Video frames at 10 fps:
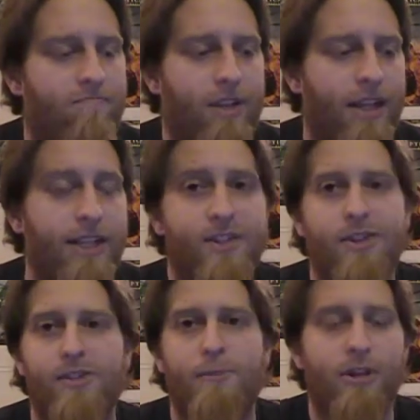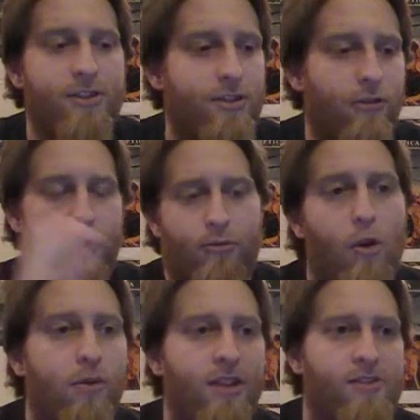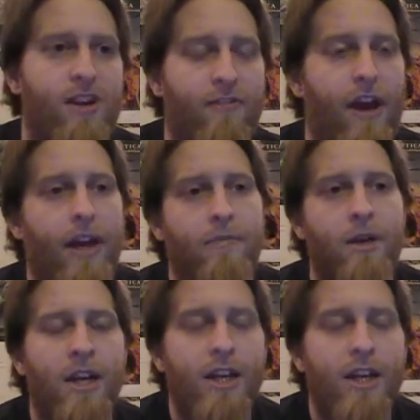I guess the spirits start throwing the stuff at him.